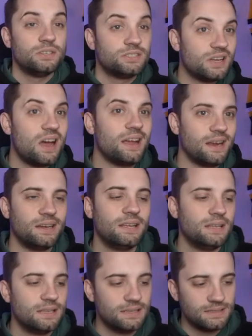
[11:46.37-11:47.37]
Starting
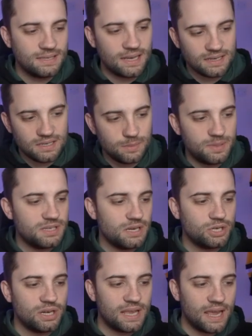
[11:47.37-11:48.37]
to get to the
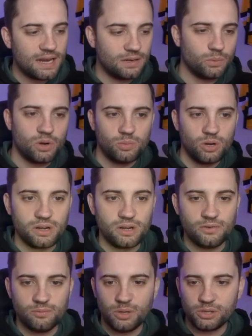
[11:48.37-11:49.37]
position again when I'm
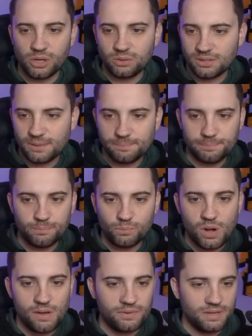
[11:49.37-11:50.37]
over my shoulder
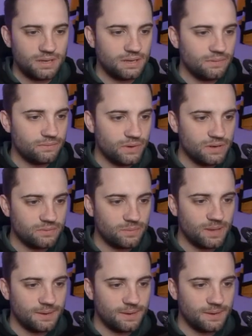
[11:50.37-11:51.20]
rather than in front of me.